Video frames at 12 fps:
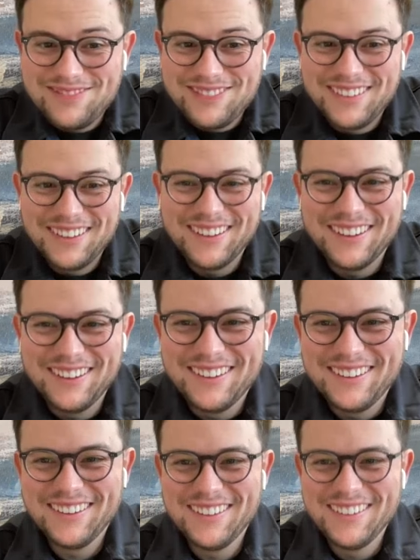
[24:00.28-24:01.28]

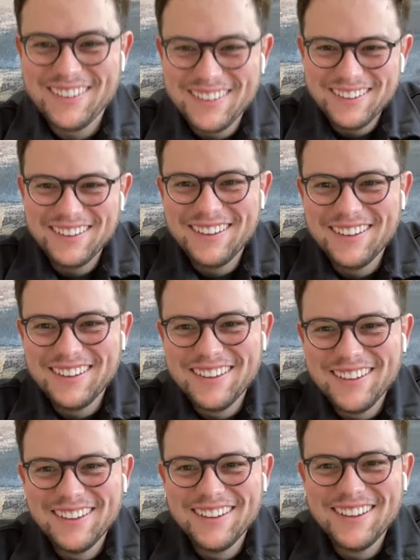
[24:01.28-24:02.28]

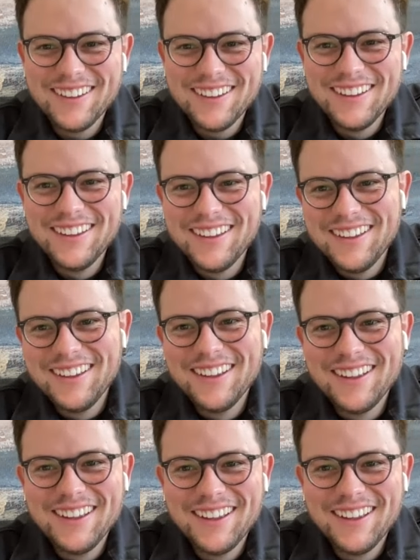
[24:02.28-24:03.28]

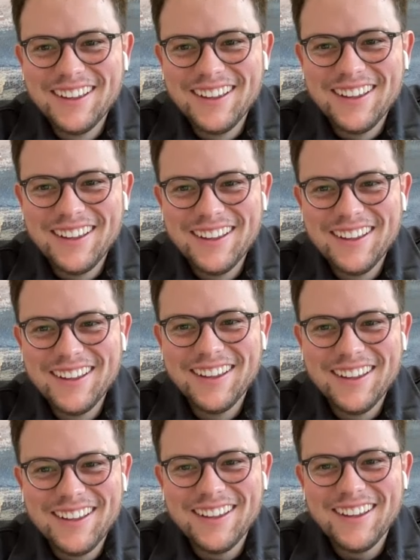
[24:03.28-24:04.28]

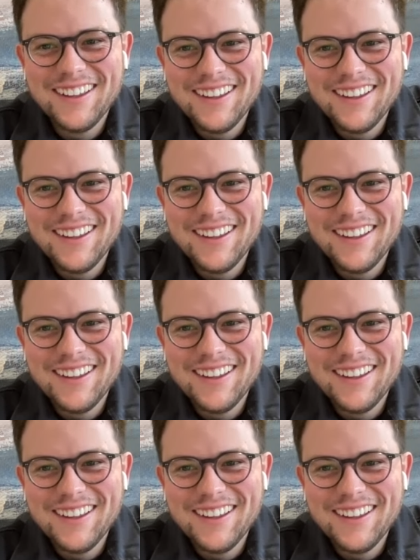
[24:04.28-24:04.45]
The person shown says nothing.